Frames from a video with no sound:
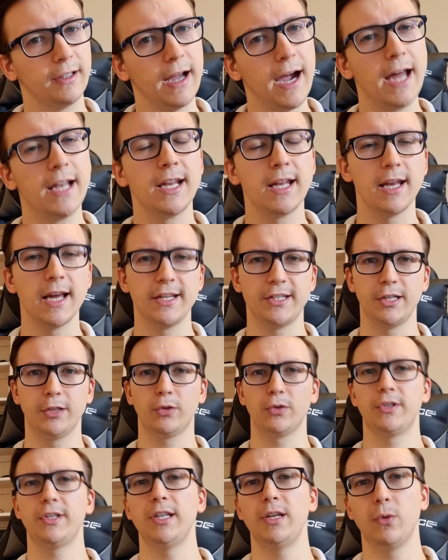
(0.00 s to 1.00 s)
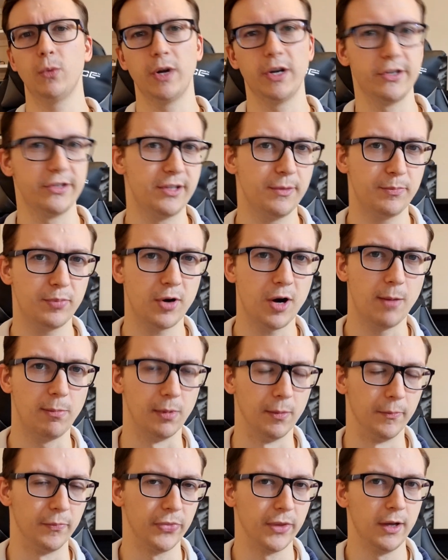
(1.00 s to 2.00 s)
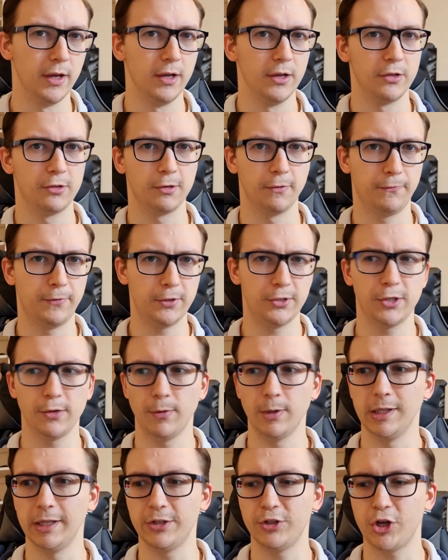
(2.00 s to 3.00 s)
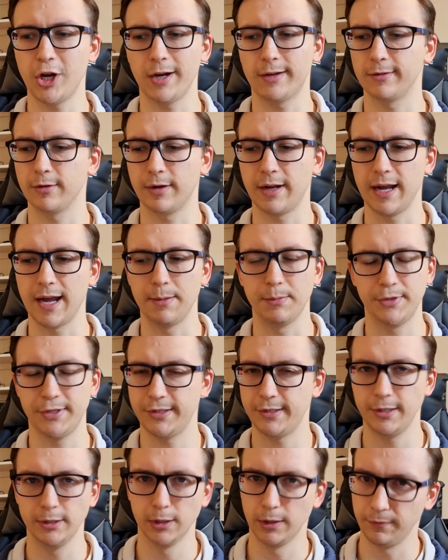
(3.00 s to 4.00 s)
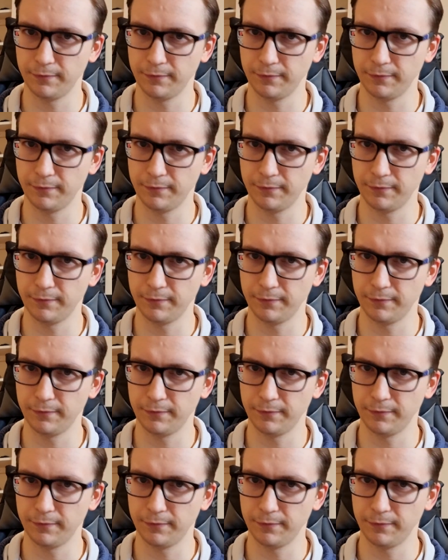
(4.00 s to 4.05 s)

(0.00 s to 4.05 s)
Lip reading: analyzing to see where's the problem. So first of all, I checked, okay, I'm still on